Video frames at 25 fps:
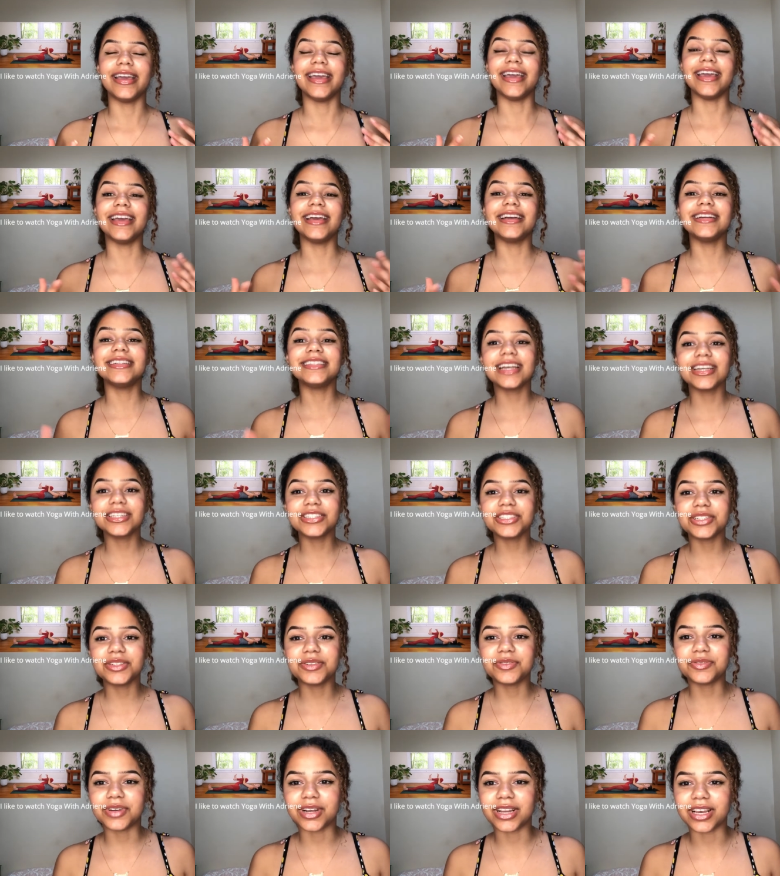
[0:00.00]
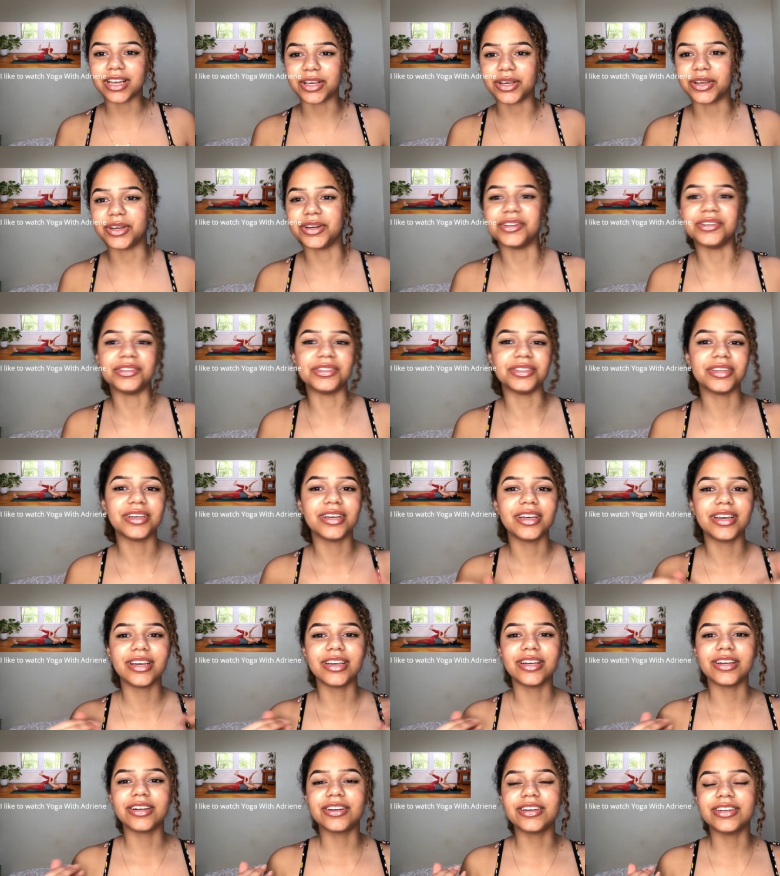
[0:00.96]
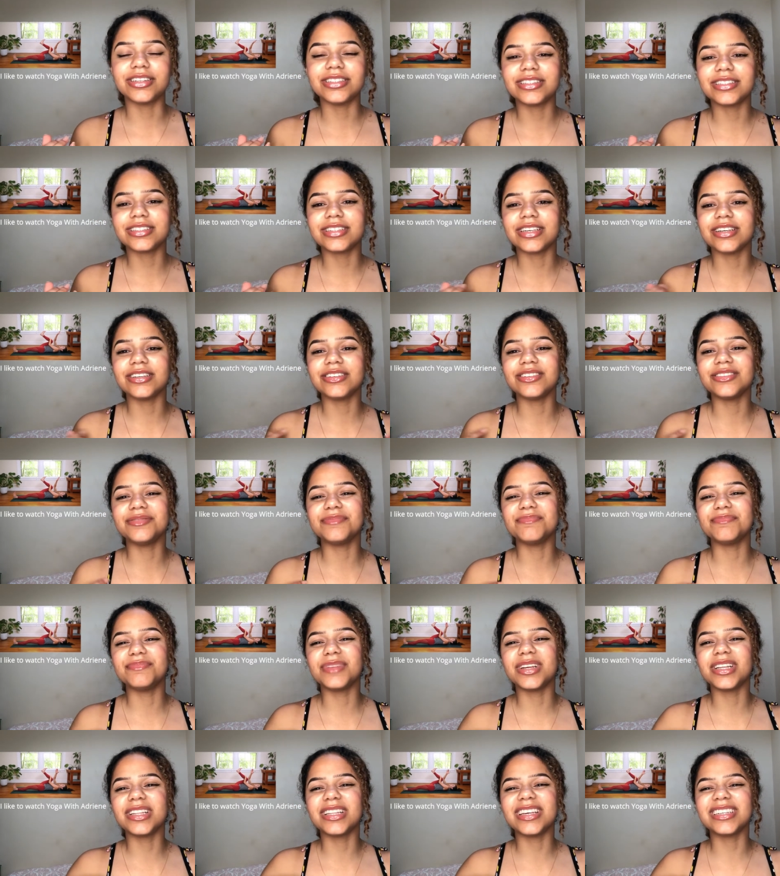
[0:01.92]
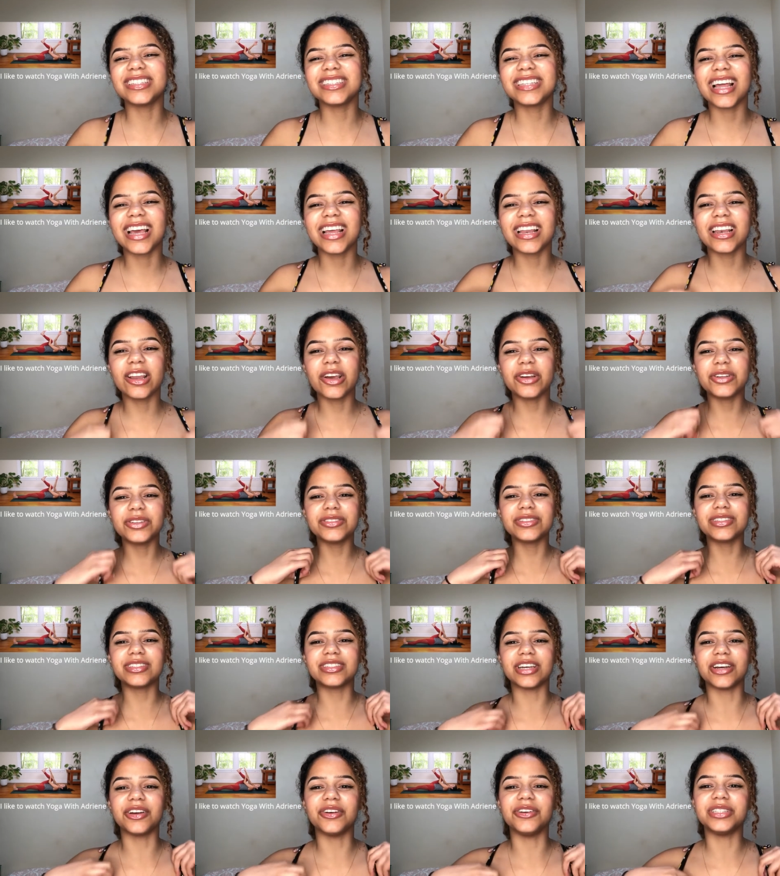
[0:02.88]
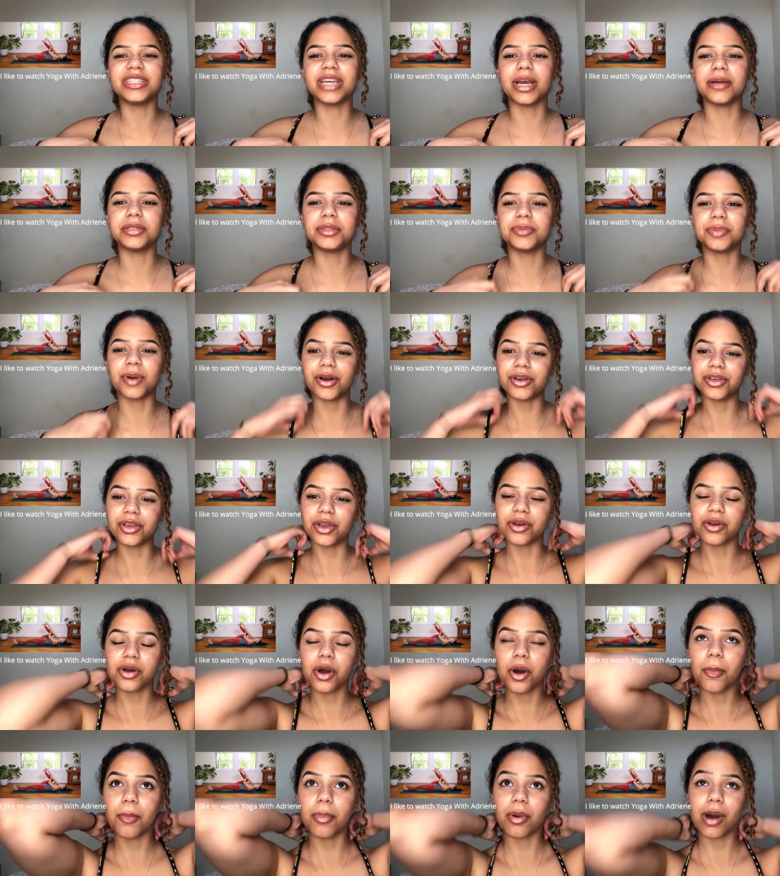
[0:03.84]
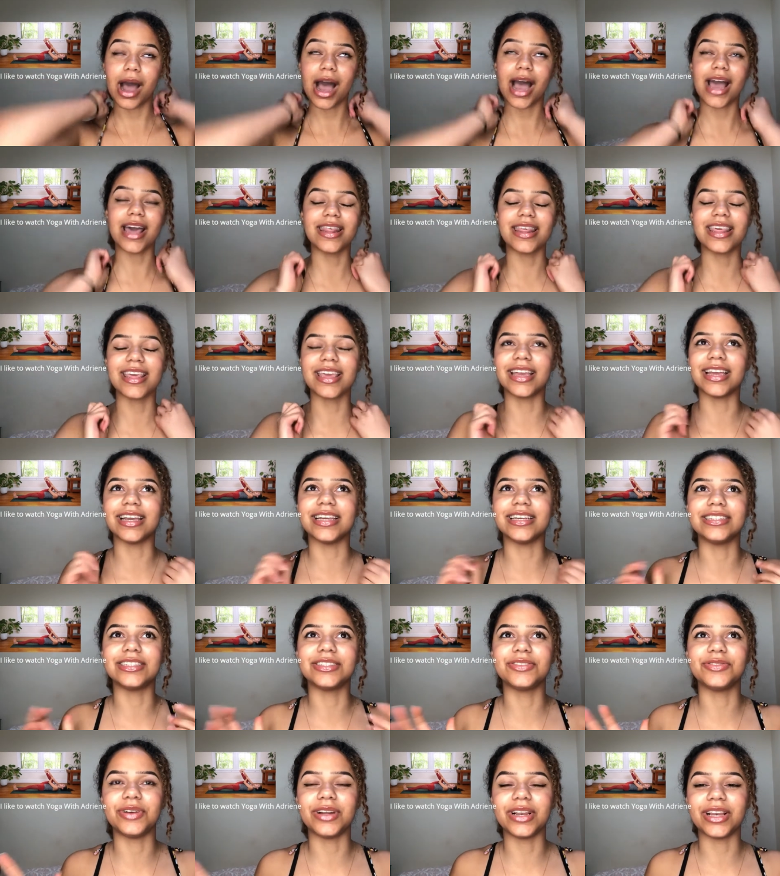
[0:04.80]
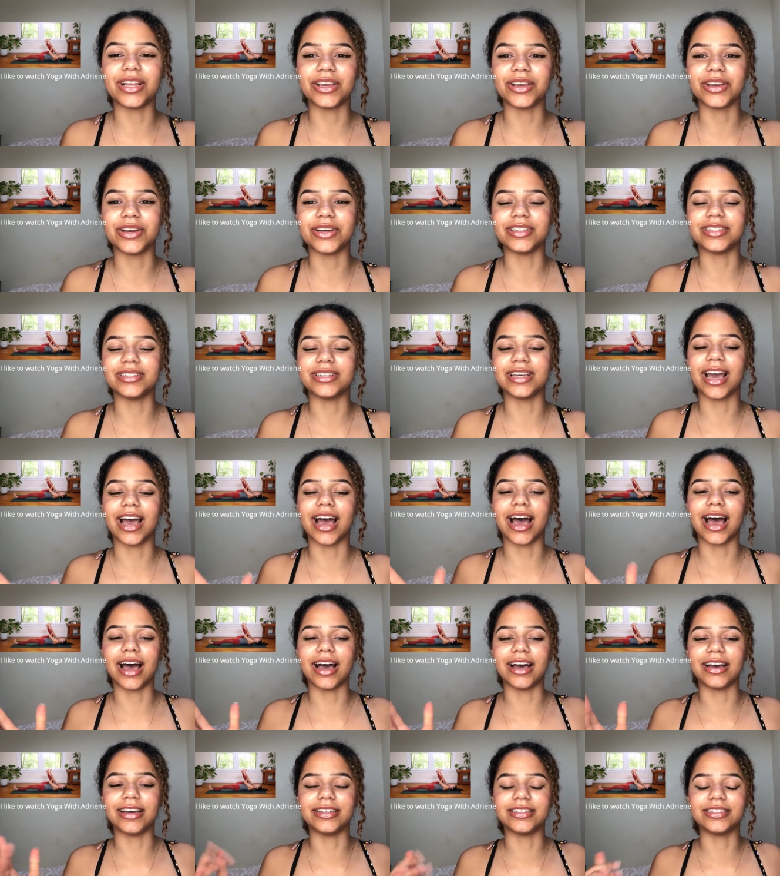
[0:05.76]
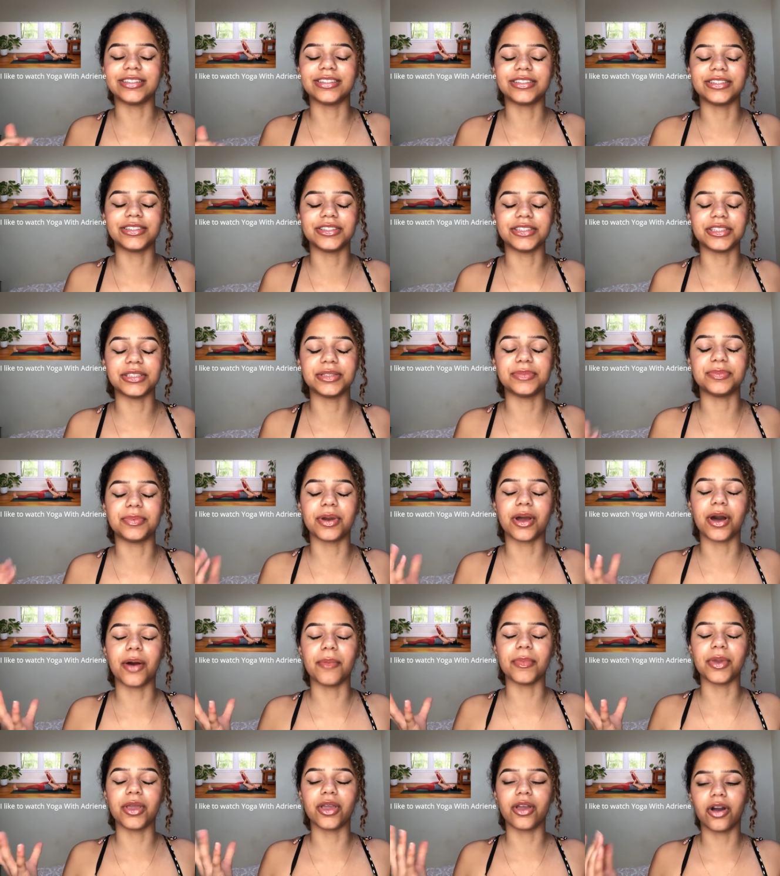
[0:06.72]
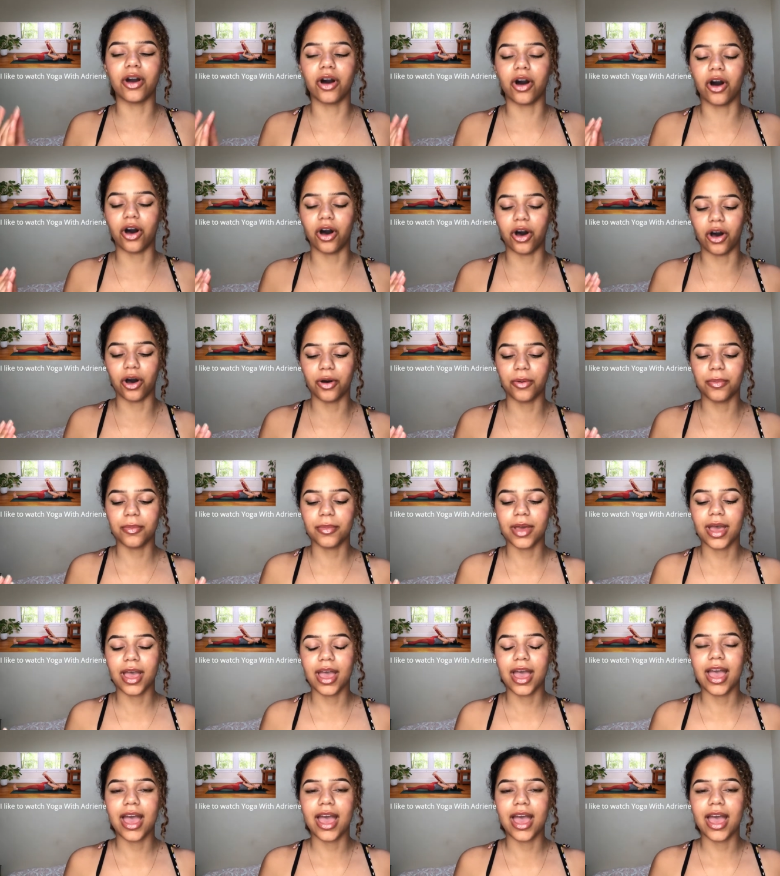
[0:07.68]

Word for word: It is actually really good because there's like loads of stereotypes about yoga, but I think it's really good at just becoming calm,